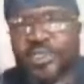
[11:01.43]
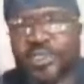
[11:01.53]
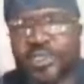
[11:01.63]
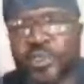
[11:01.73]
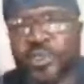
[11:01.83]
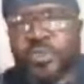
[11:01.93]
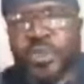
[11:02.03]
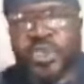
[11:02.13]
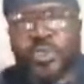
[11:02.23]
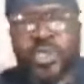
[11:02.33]
and then
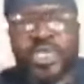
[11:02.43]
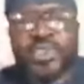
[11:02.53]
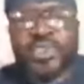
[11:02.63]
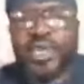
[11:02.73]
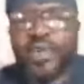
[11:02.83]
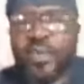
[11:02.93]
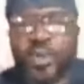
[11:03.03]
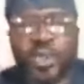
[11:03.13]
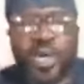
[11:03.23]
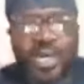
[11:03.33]
you build this
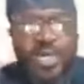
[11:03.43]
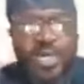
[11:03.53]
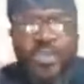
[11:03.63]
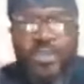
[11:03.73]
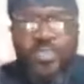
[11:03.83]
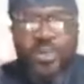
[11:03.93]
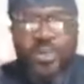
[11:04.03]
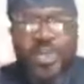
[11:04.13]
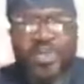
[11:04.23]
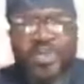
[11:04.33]
product and say, no, we
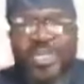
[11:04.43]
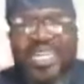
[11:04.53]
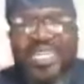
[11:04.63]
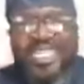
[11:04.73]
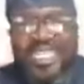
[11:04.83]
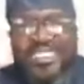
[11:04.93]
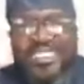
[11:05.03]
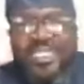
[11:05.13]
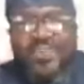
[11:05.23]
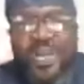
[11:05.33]
don't hammer, we don't blow.
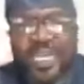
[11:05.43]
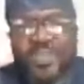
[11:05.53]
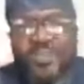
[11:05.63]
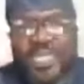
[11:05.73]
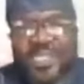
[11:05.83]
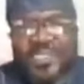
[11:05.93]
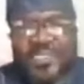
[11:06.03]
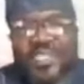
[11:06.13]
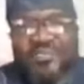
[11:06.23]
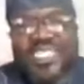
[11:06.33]
But then at the end,
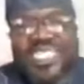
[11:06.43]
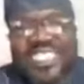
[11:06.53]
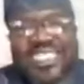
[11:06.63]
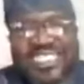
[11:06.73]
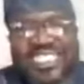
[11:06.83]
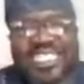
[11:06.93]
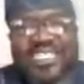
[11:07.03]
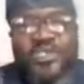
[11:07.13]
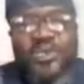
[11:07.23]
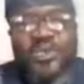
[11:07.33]
the market really does not
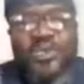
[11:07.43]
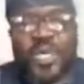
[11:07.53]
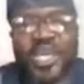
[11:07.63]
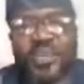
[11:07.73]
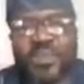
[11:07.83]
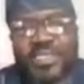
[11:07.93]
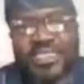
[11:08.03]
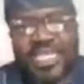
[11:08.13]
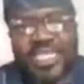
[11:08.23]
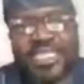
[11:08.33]
even need it.
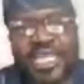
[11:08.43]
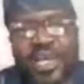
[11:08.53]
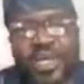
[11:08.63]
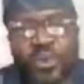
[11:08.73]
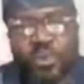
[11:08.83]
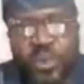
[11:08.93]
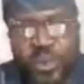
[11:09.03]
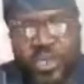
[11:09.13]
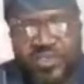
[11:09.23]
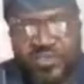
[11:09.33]
So we help them
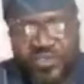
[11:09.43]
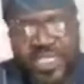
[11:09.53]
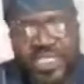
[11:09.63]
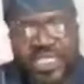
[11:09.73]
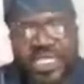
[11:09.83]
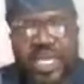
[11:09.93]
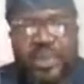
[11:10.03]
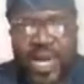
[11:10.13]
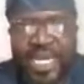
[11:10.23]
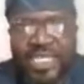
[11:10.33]
understand product
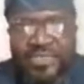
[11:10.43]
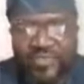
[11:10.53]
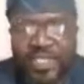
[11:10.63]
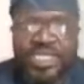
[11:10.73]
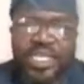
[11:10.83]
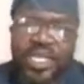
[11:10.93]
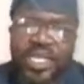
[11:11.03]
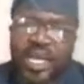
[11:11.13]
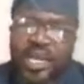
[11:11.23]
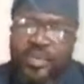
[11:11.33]
fit, market
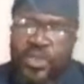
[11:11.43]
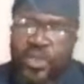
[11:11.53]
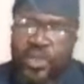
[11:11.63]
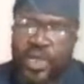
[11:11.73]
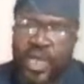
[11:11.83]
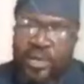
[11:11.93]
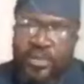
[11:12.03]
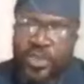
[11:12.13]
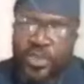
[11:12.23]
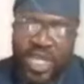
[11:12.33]
fit,
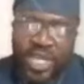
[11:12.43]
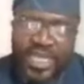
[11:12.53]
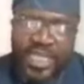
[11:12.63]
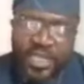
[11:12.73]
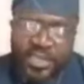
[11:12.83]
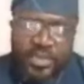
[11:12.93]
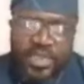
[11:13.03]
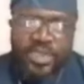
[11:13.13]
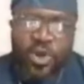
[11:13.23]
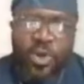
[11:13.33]

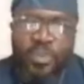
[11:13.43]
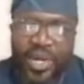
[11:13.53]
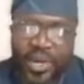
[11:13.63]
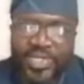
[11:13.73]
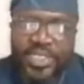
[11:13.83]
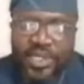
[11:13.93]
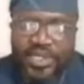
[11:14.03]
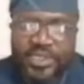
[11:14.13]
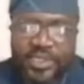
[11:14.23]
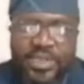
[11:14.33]
targeted customers or
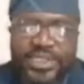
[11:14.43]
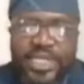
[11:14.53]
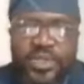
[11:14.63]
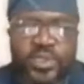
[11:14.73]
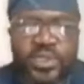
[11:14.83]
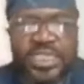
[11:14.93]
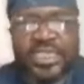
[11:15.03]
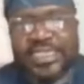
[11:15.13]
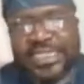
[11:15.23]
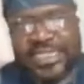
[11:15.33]
priority customers,
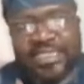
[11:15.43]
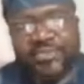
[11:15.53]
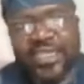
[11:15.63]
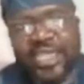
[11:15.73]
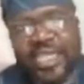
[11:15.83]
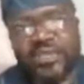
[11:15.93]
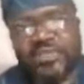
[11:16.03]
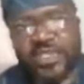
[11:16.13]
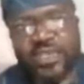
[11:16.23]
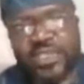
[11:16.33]
and also the
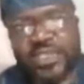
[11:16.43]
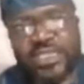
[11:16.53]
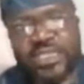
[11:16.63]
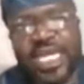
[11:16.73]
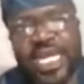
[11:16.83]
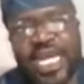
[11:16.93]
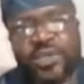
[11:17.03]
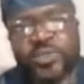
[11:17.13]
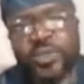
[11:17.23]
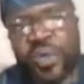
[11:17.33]
different kind of
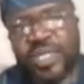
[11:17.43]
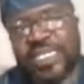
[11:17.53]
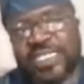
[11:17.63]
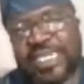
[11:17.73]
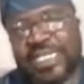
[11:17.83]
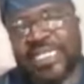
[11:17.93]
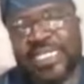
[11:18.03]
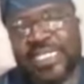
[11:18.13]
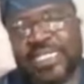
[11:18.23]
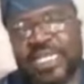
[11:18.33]
resources and also
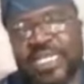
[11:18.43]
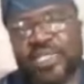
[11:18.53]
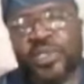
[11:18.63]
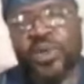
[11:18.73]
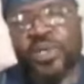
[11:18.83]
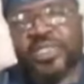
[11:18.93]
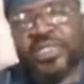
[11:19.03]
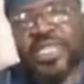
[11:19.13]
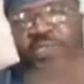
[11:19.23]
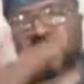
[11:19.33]
partners that they need,
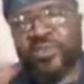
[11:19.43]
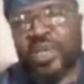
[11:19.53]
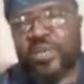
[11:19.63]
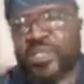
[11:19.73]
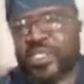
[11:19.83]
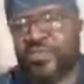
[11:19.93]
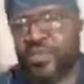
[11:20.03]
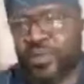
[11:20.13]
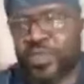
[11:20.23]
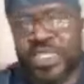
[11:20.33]
on the side to move
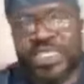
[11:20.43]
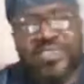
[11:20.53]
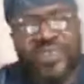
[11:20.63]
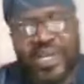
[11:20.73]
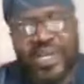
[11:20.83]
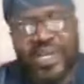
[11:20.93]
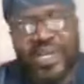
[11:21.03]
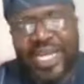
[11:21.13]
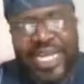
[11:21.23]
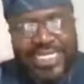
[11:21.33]
their business forward. So this is
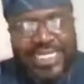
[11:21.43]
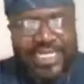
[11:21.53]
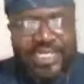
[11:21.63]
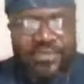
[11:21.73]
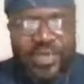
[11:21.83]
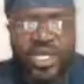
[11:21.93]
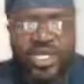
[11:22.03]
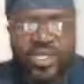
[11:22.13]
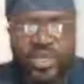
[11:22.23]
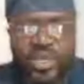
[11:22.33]
a very highly
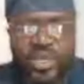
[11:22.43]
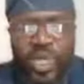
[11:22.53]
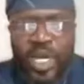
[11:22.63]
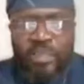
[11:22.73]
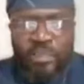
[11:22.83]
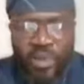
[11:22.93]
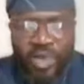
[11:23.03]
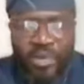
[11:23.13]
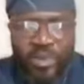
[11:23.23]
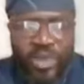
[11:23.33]
intensive,
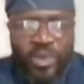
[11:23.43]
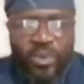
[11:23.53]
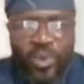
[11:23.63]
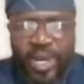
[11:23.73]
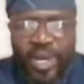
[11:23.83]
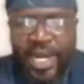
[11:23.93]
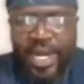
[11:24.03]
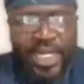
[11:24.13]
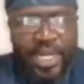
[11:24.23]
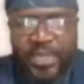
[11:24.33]
program
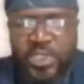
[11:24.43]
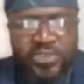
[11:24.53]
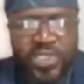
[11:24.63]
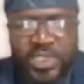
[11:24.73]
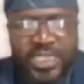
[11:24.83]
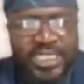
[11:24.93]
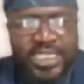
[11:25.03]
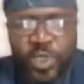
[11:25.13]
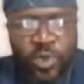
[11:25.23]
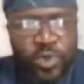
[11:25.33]
where each
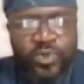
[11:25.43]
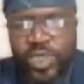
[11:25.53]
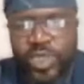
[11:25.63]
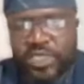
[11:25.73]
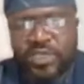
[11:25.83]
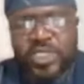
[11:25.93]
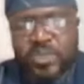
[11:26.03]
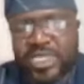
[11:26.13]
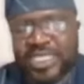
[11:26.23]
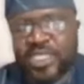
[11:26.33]
of these businesses, we go
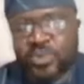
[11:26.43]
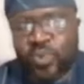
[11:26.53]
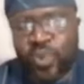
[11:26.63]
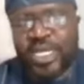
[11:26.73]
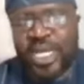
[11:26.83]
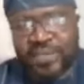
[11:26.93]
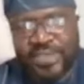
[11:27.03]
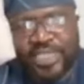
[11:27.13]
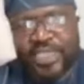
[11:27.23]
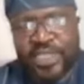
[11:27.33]
through each of these businesses
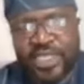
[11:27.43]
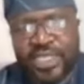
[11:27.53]
one,